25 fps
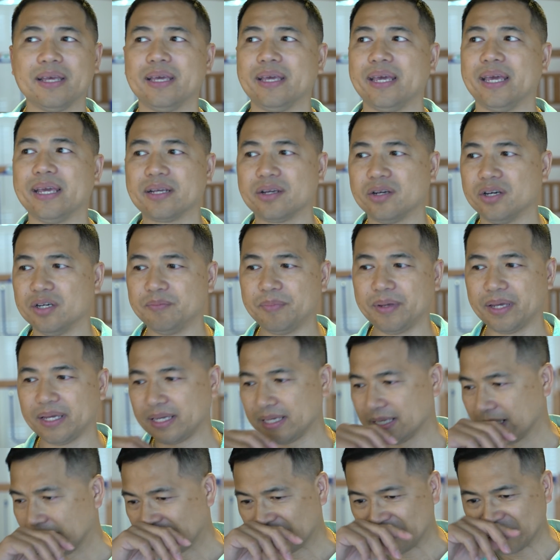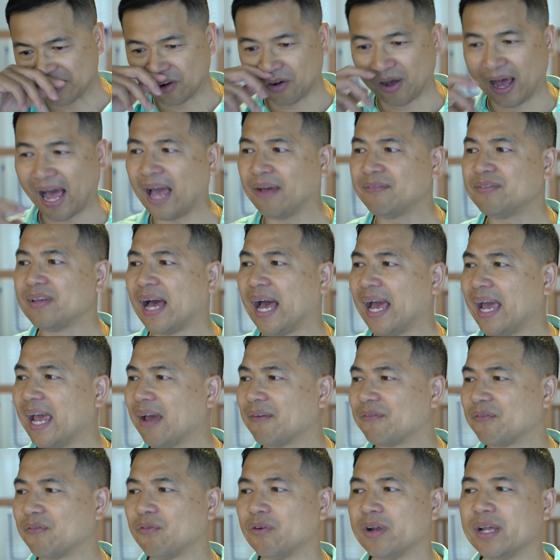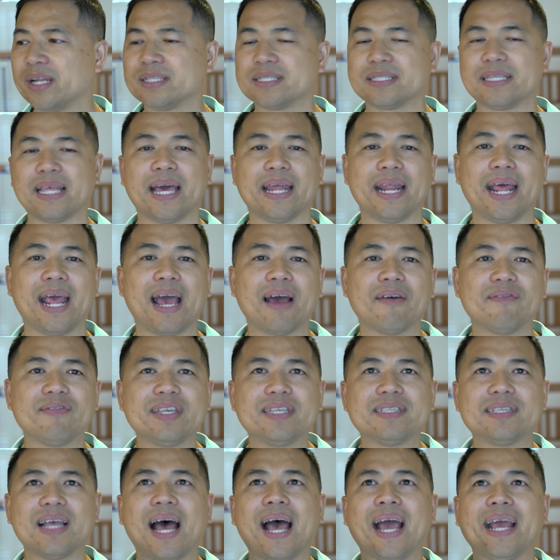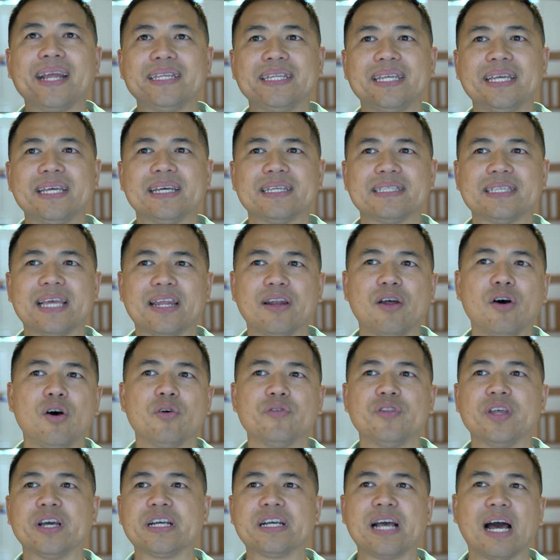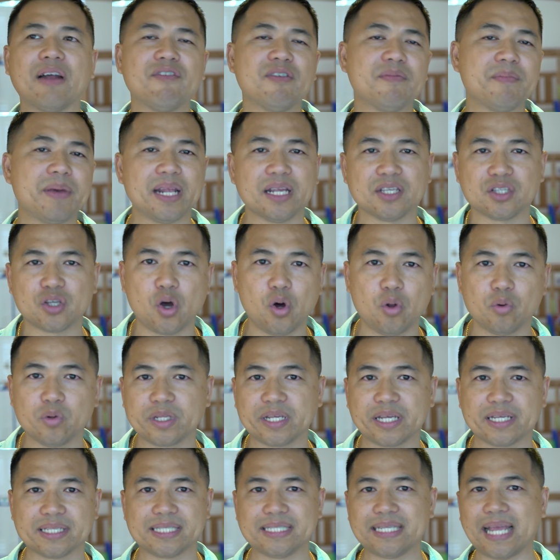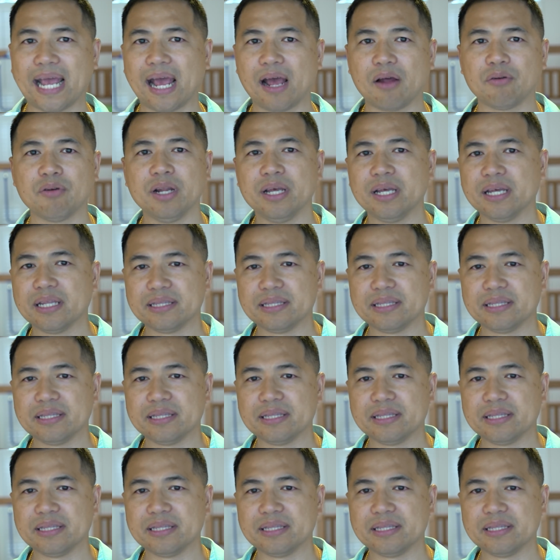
It could be, I have friends that have these ideas that, oh, the government is holding us down.